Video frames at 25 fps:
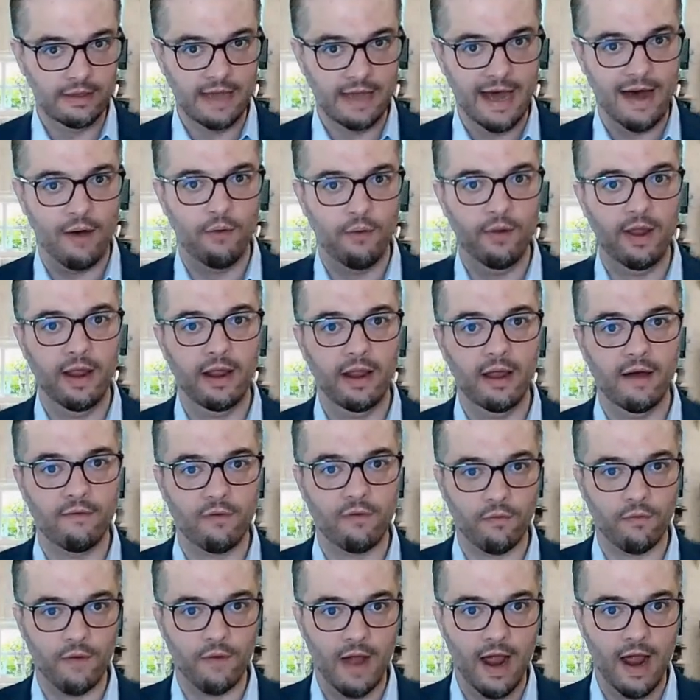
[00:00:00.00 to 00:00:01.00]
allowing
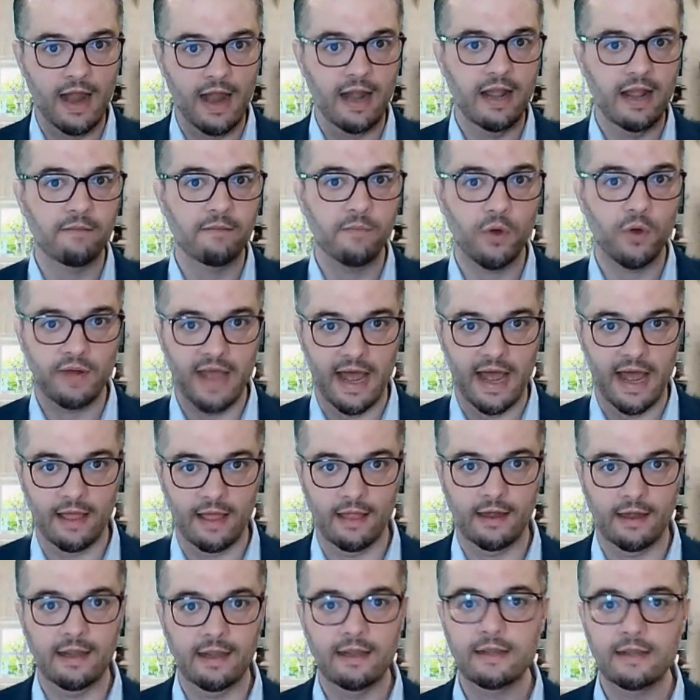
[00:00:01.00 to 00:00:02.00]
a variety of
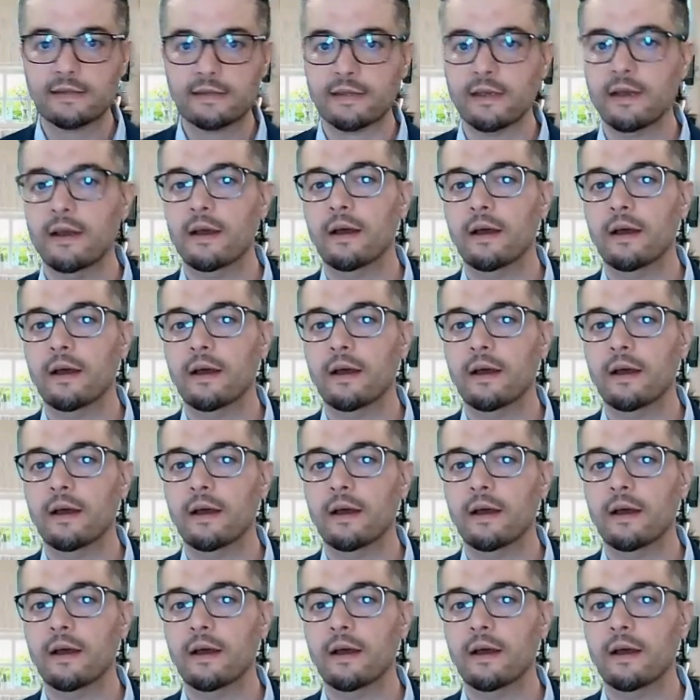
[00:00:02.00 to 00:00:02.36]
modalities,